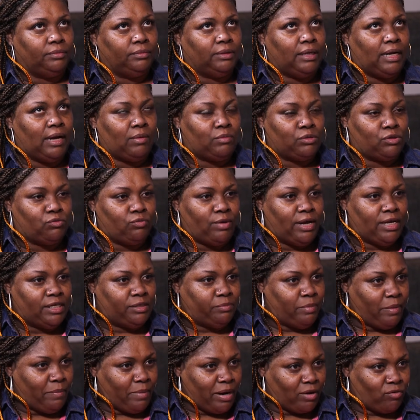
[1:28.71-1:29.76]
I was
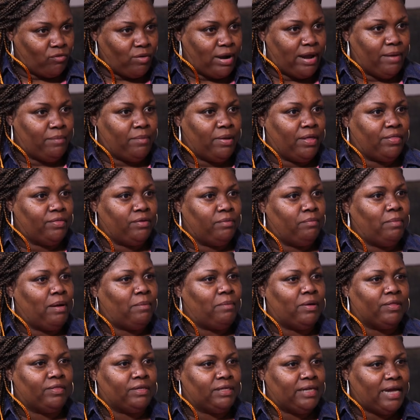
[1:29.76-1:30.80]
raised by my grandmother. My
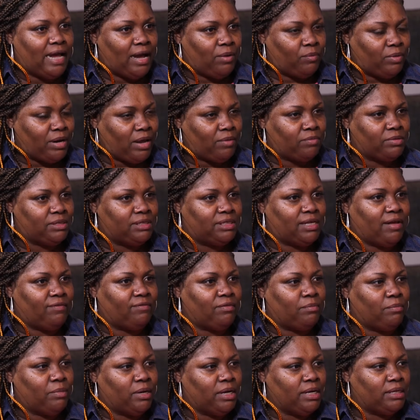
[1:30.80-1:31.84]
mother died when I was
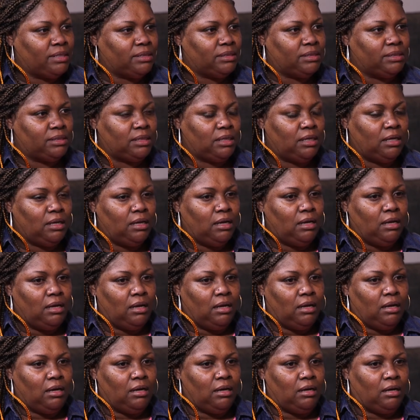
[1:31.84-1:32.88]
7 months.
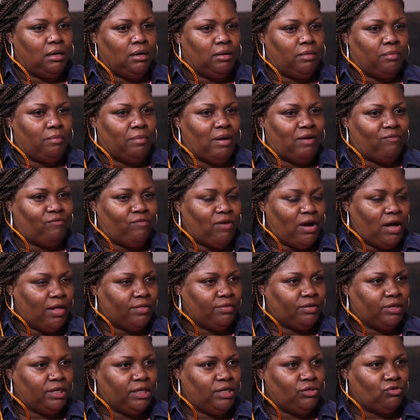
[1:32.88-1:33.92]
My
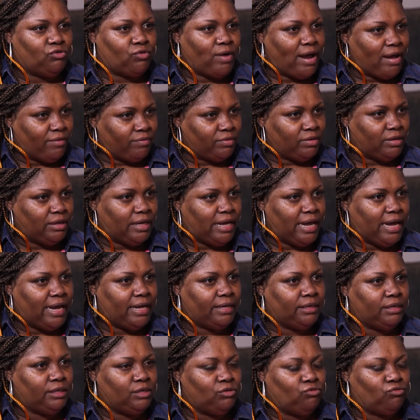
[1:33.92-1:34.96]
father, he traveled a
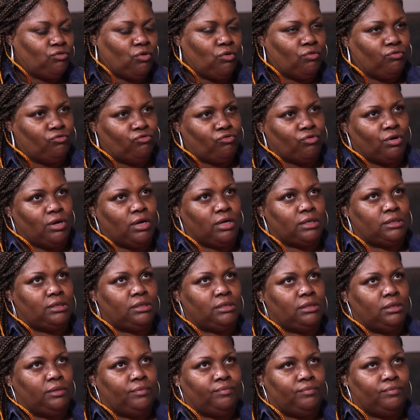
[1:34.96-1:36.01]
lot. He drove trucks.